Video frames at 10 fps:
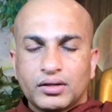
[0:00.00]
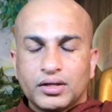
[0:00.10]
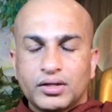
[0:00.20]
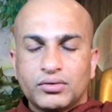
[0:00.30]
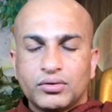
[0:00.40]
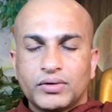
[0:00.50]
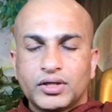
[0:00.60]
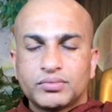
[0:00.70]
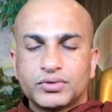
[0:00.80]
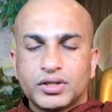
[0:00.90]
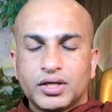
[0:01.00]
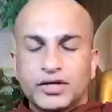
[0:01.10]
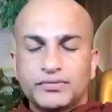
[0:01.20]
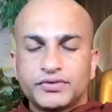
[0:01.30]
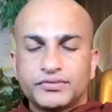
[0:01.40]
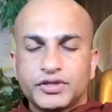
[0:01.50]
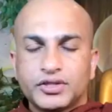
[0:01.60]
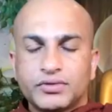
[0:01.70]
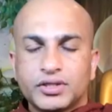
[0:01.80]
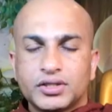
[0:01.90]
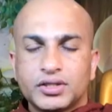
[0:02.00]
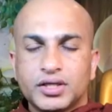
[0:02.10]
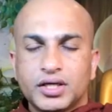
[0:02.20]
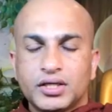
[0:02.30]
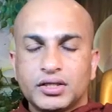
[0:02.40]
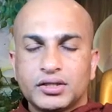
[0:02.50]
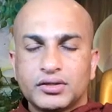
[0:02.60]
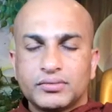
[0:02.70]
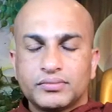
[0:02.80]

let no one put the life of anyone in danger.